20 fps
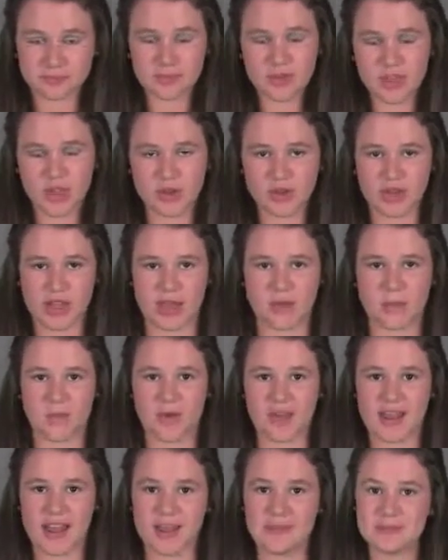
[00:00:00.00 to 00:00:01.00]
Okay, and
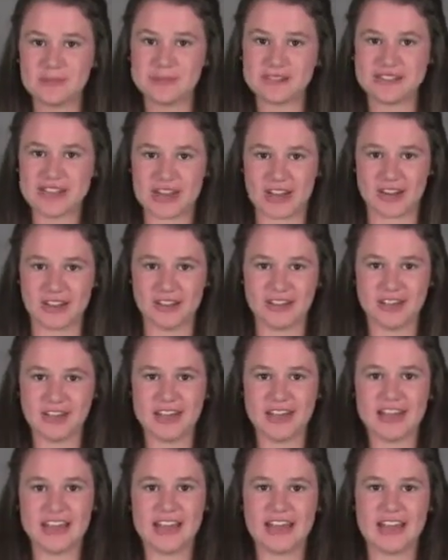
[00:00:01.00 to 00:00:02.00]
what happens there
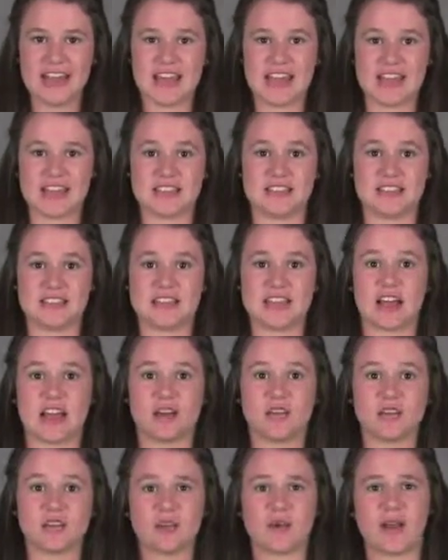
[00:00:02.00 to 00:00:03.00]
is
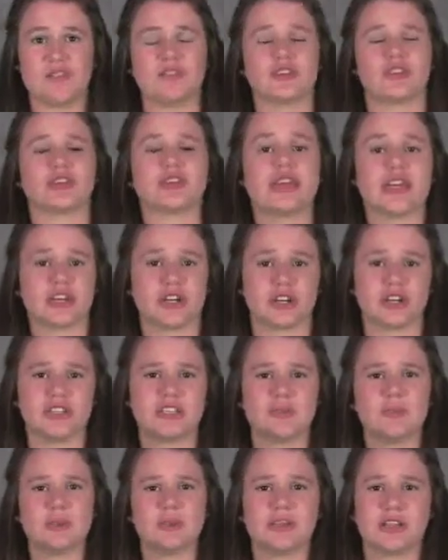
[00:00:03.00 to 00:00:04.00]
now you have your kicker,
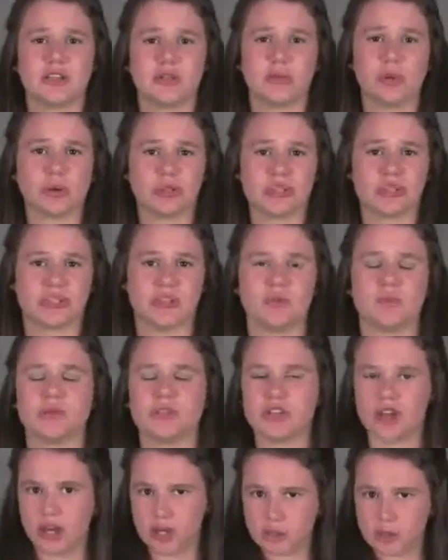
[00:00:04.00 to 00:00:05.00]
typically the person that we
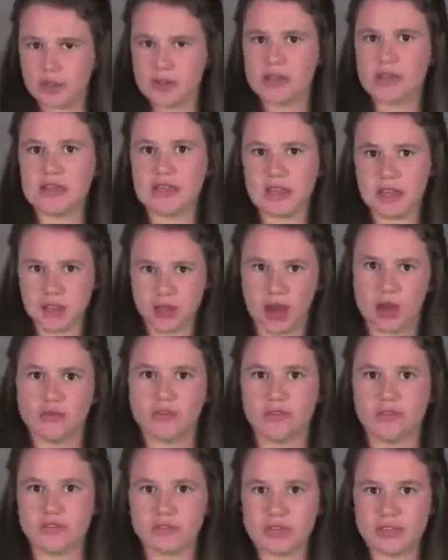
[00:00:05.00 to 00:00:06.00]
talked about, the kickoff,
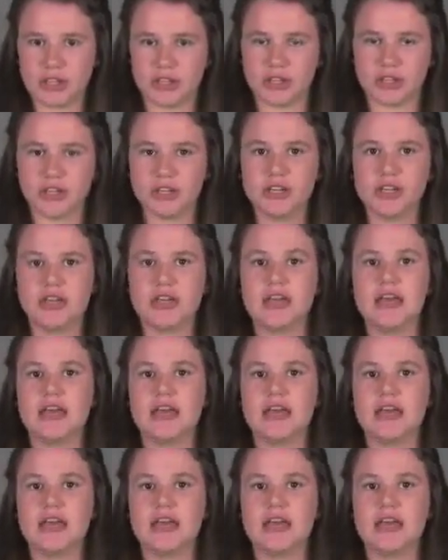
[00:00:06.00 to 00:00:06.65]
we have a kicker.